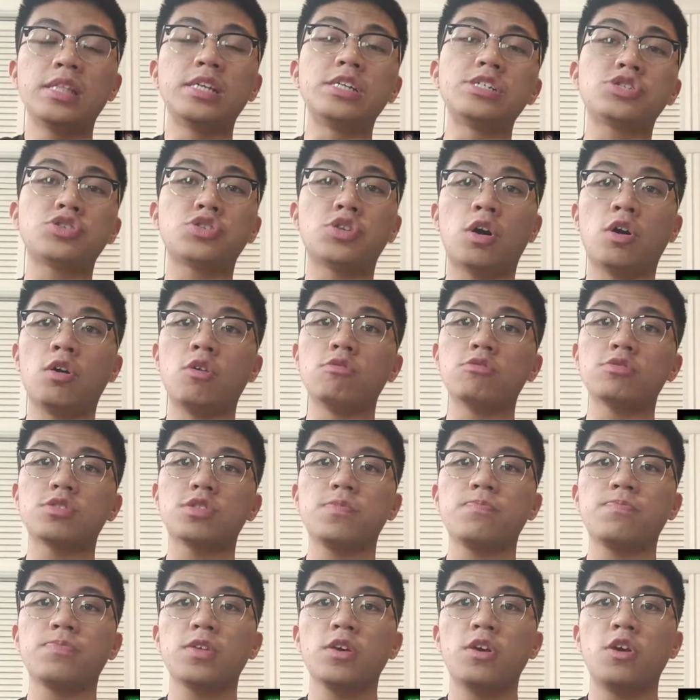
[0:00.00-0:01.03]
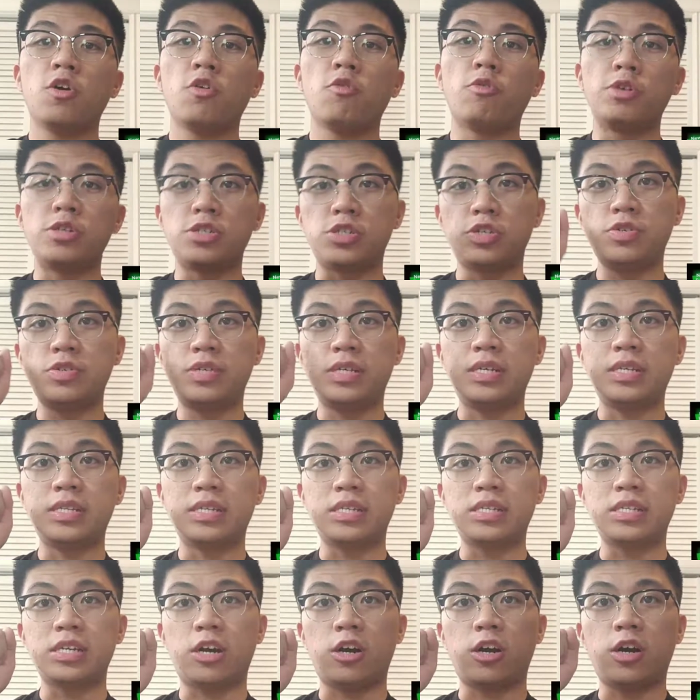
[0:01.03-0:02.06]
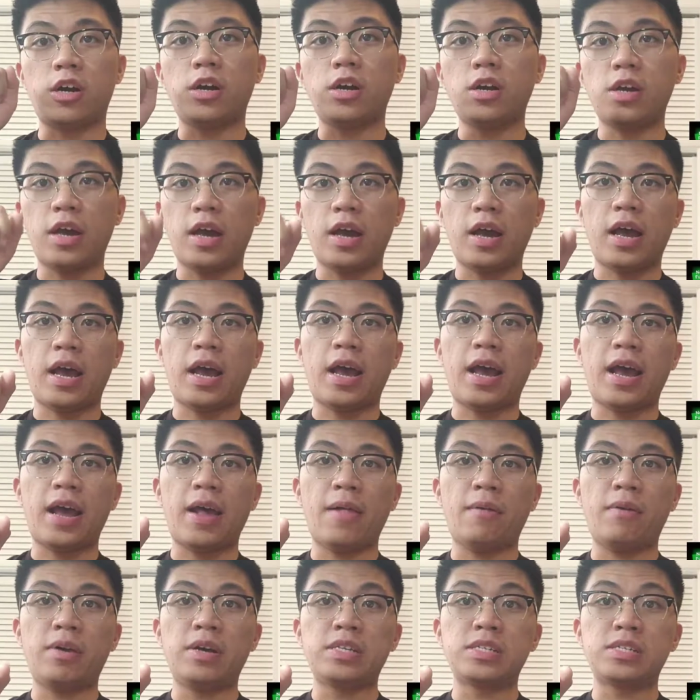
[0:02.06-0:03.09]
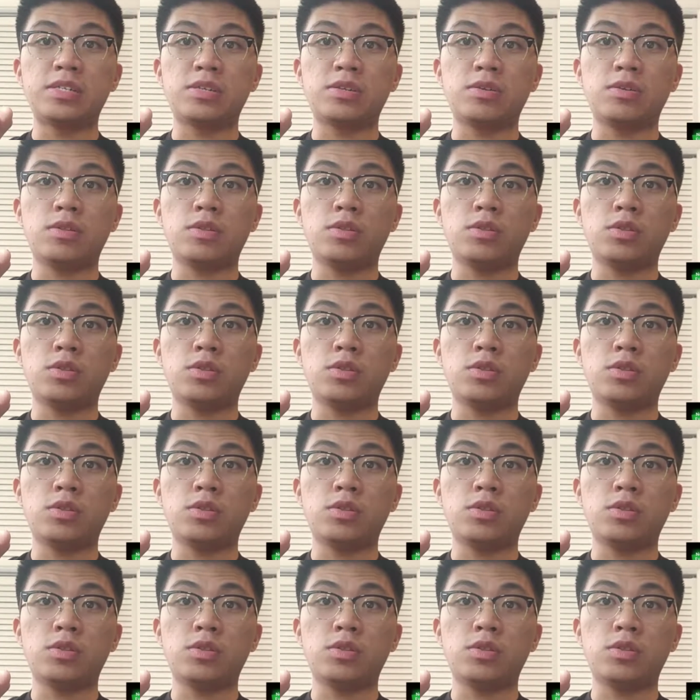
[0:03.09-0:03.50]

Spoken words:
this ghost was using this was